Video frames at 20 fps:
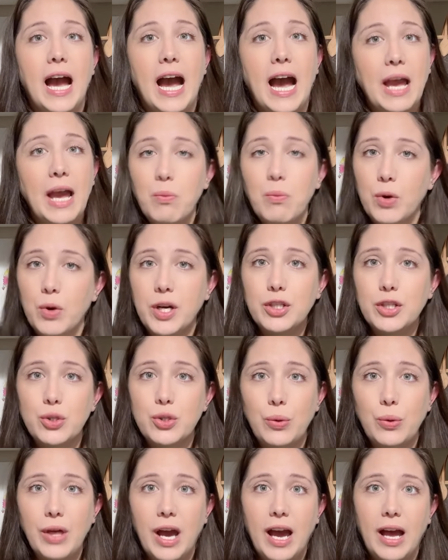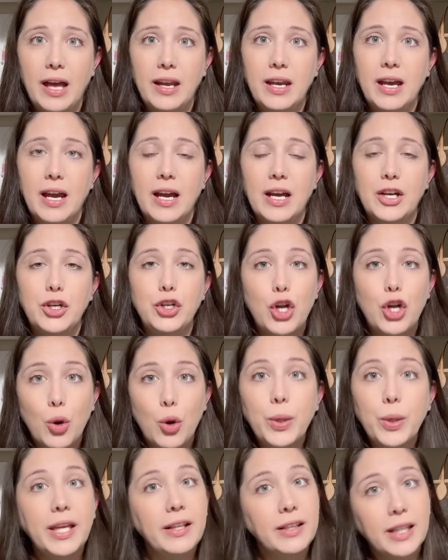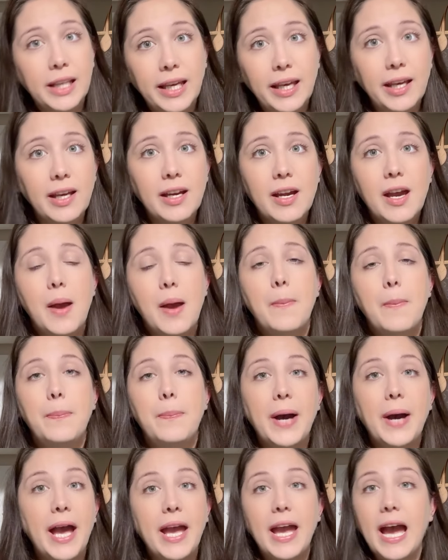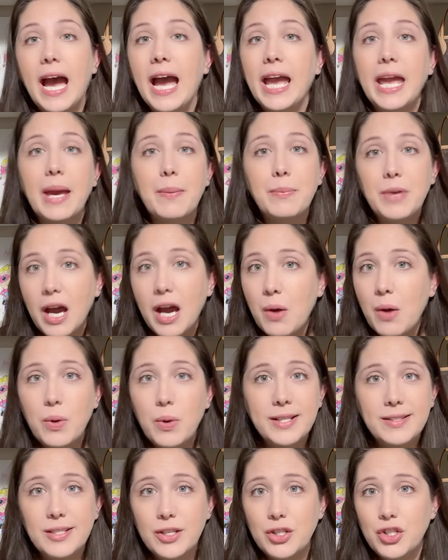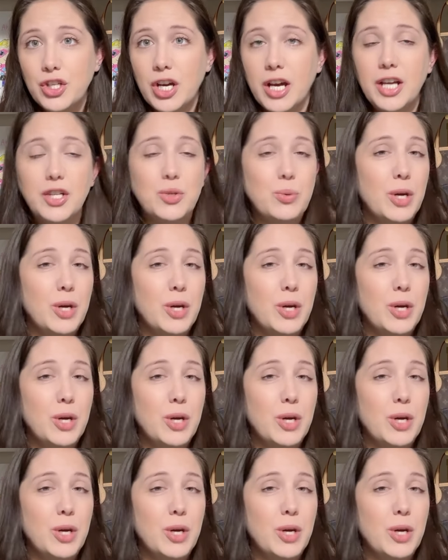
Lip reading: I wouldn't do that knowingly, but I am not one to judge.